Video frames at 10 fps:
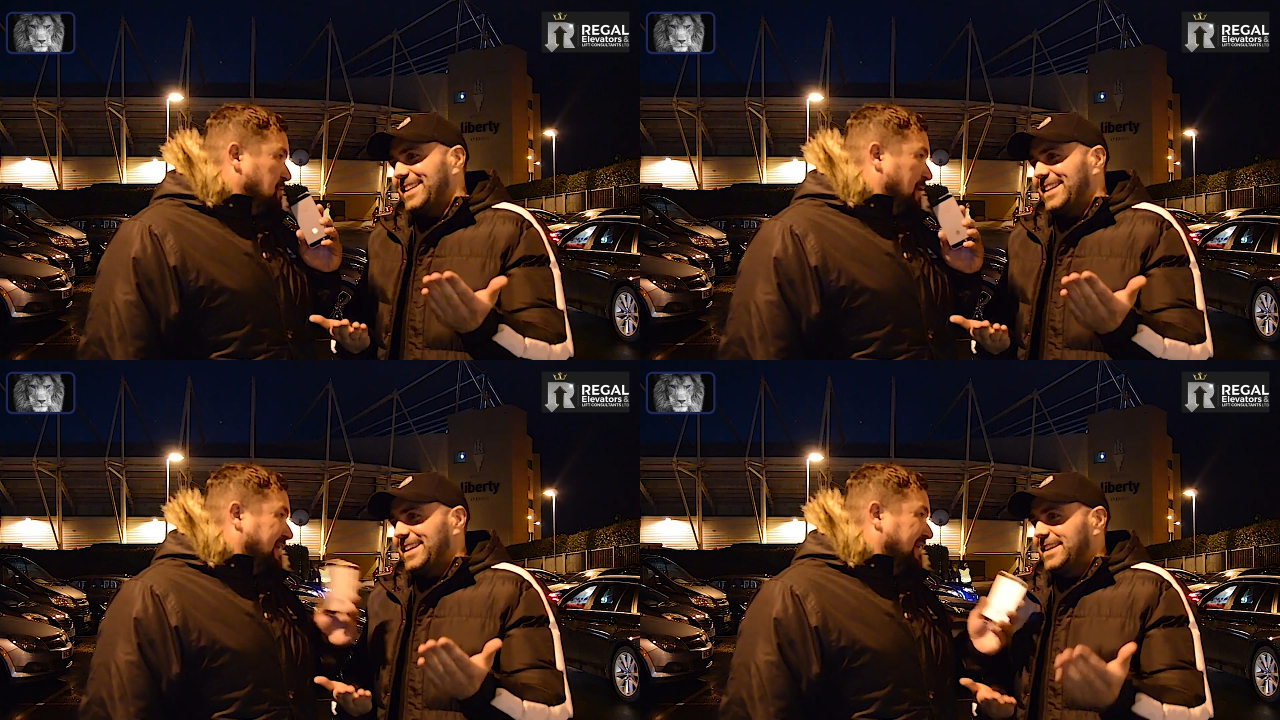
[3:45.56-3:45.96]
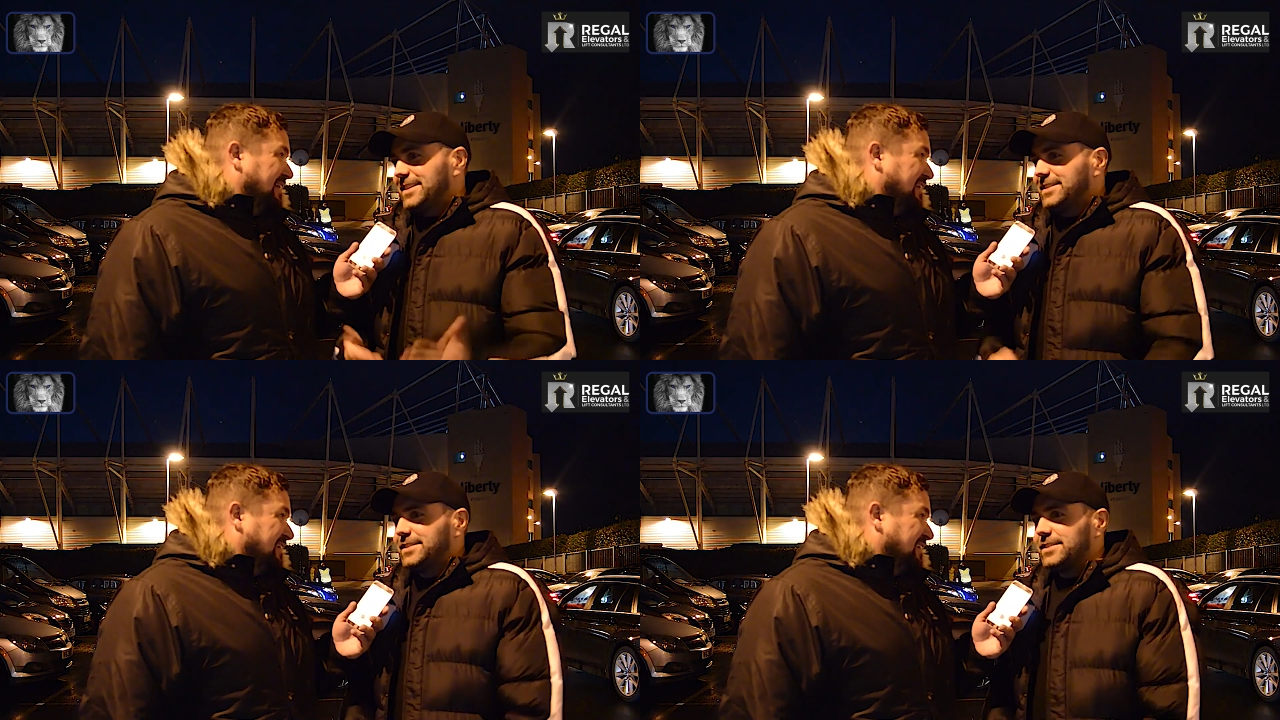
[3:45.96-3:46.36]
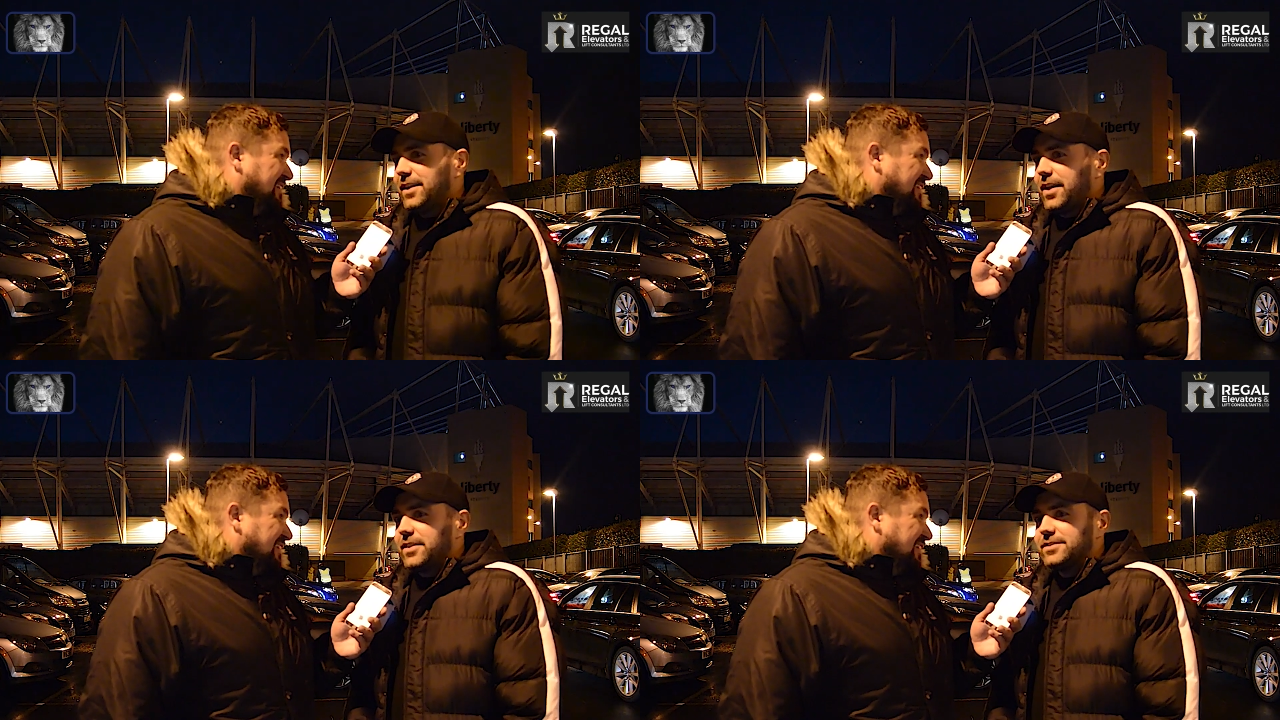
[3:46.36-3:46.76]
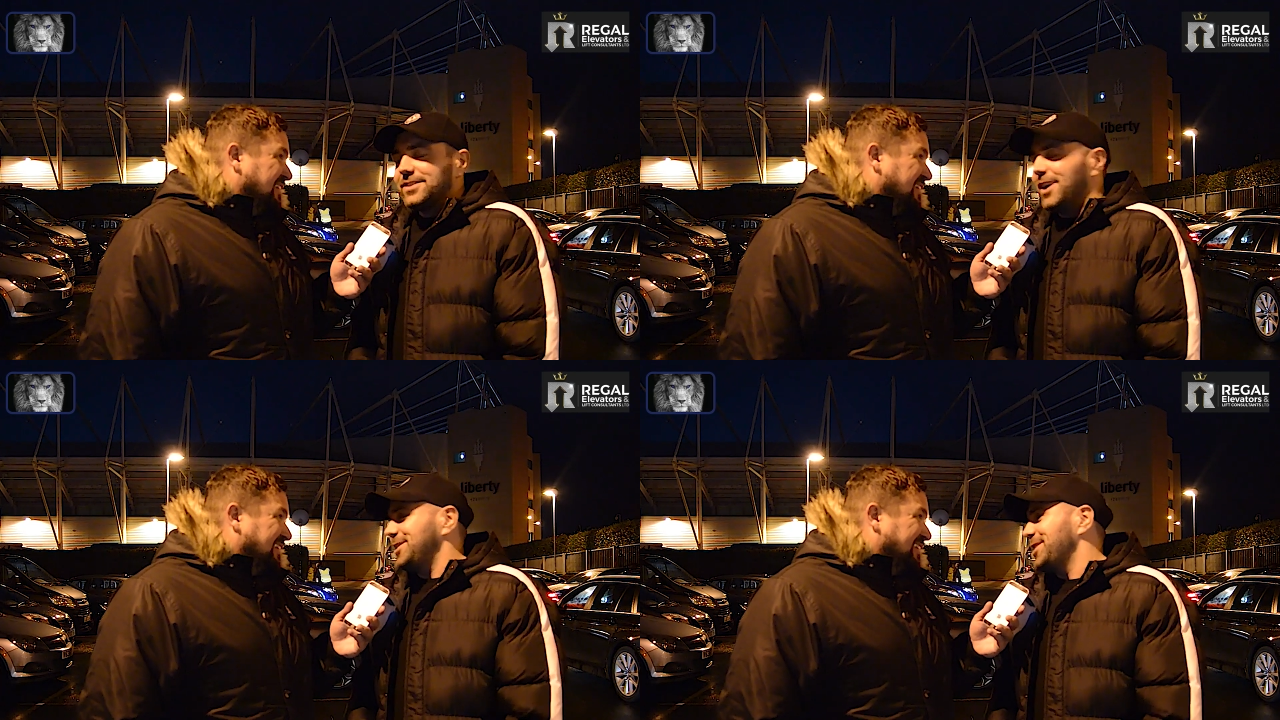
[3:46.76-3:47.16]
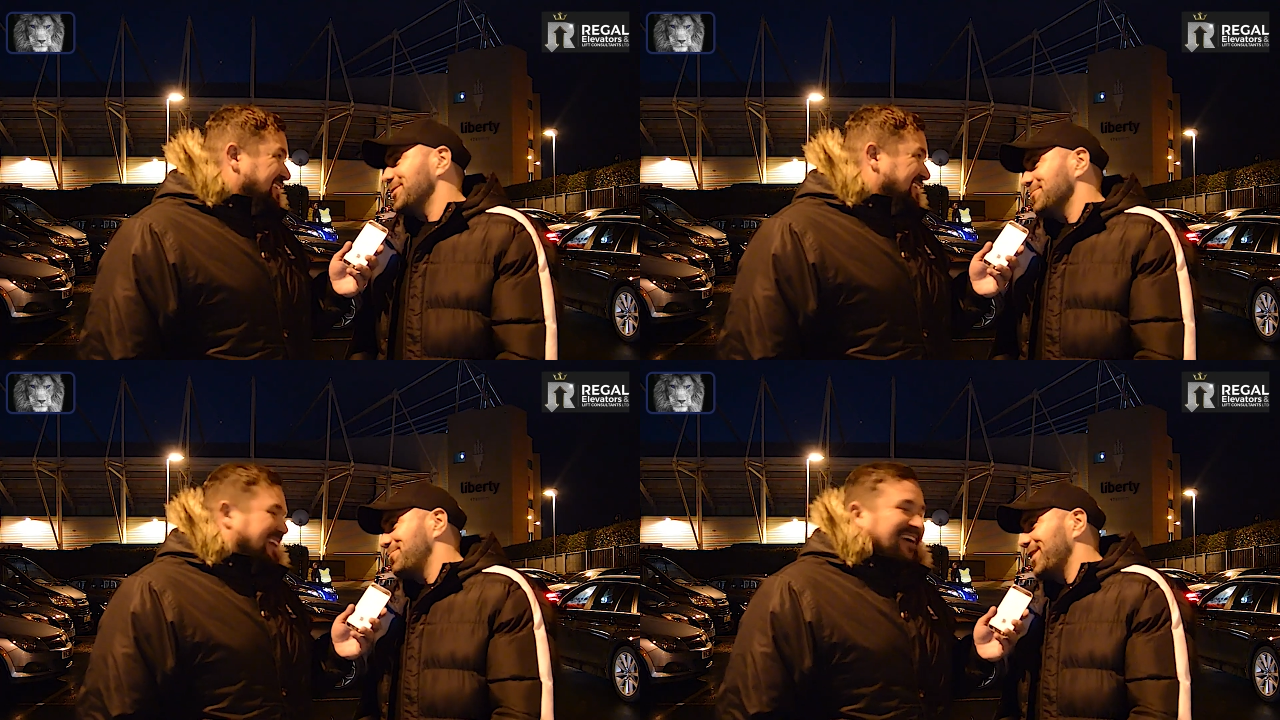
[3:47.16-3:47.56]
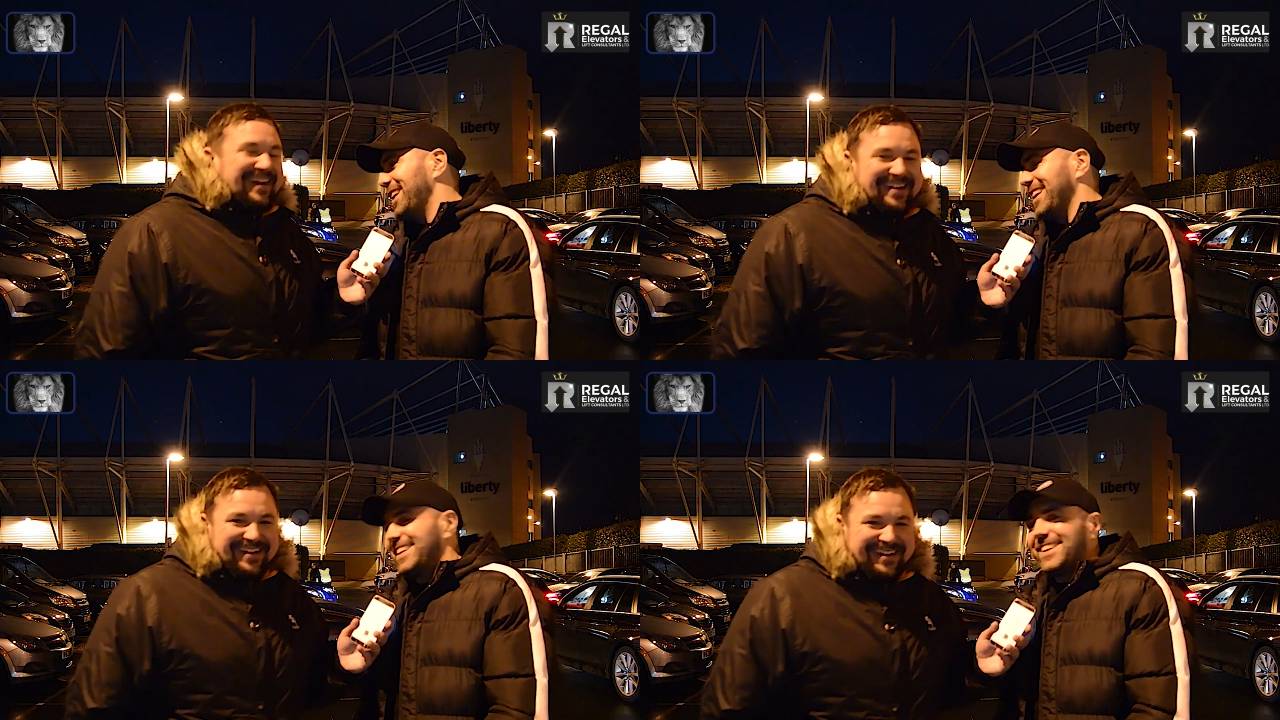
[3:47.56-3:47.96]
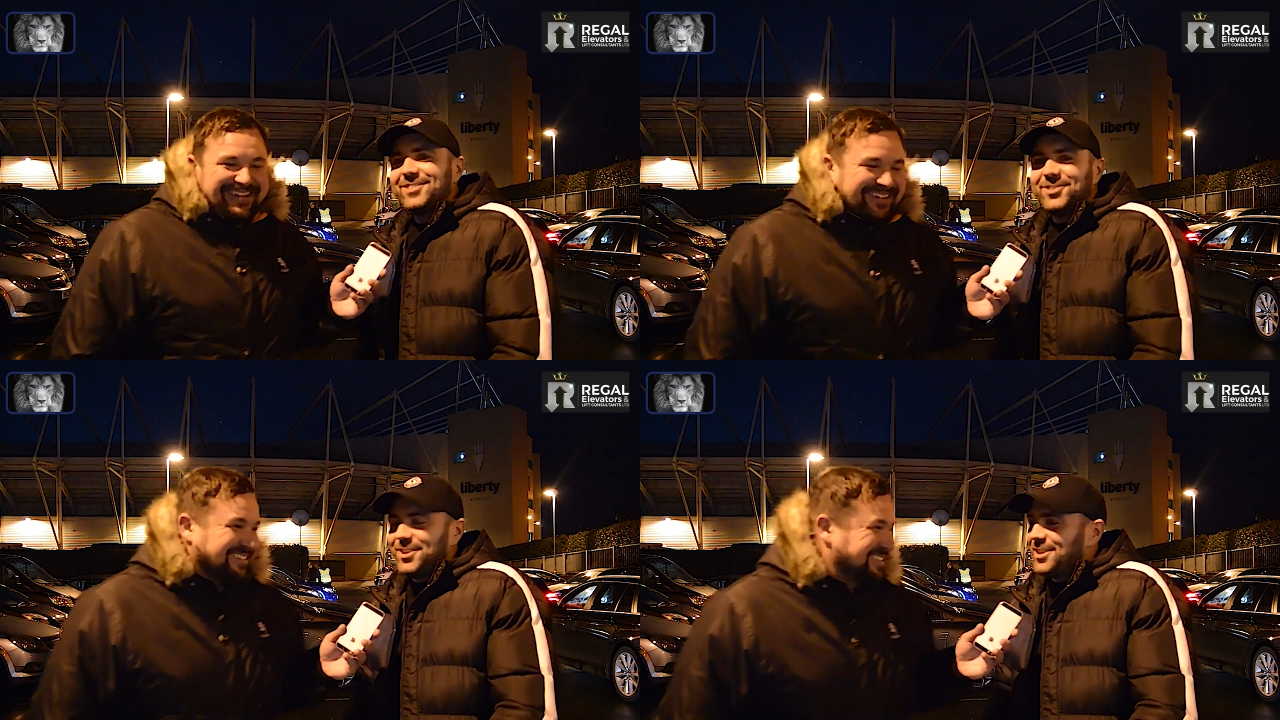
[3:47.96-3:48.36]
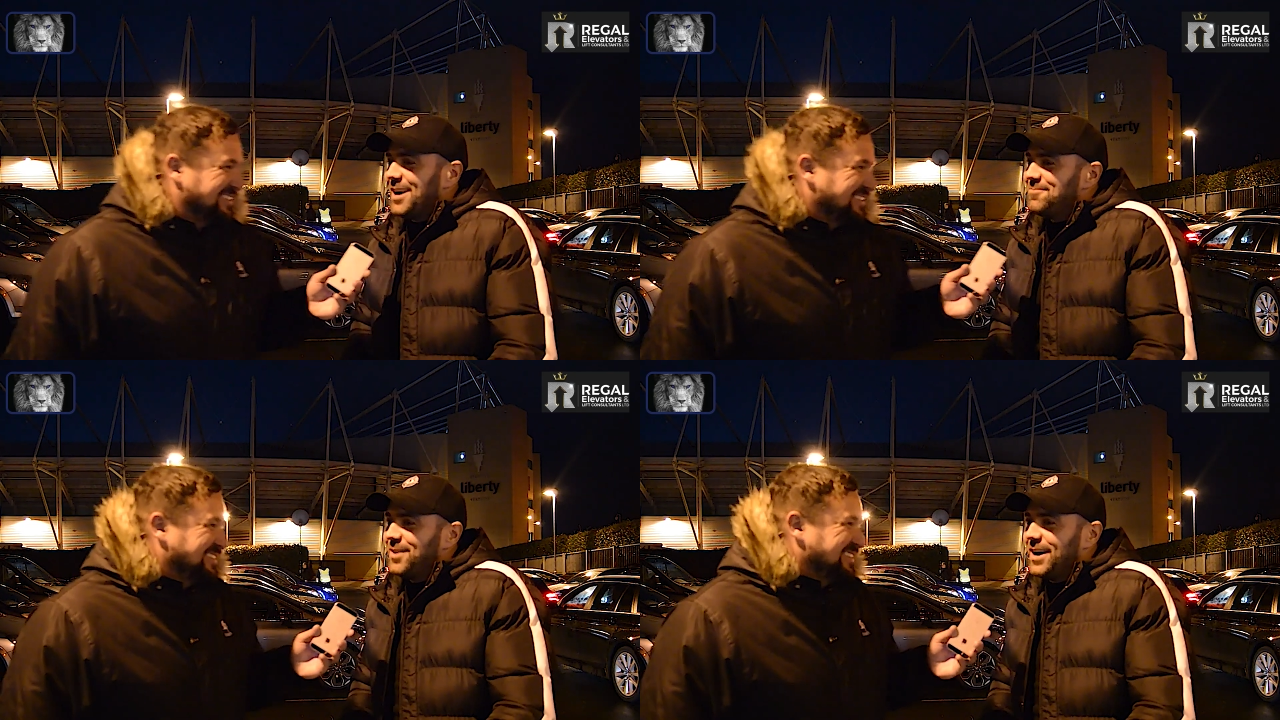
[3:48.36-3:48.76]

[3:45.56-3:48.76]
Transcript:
Speaker 1: Did you back it?
Speaker 2: I didn't, but should have done.